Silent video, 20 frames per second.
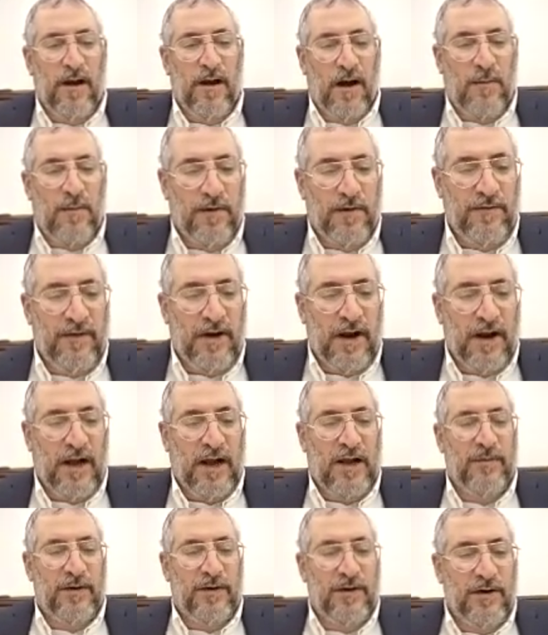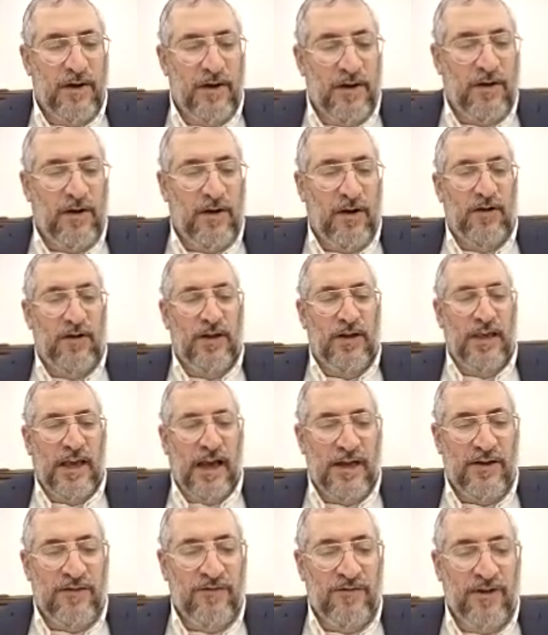Amar of Nachman, Kalki
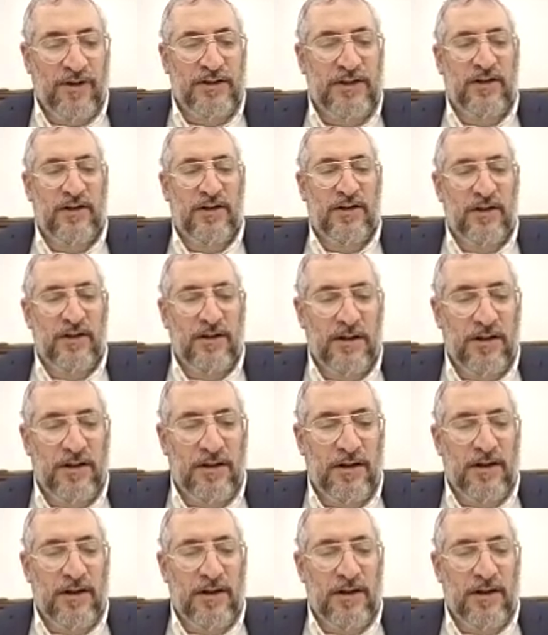Hayrischa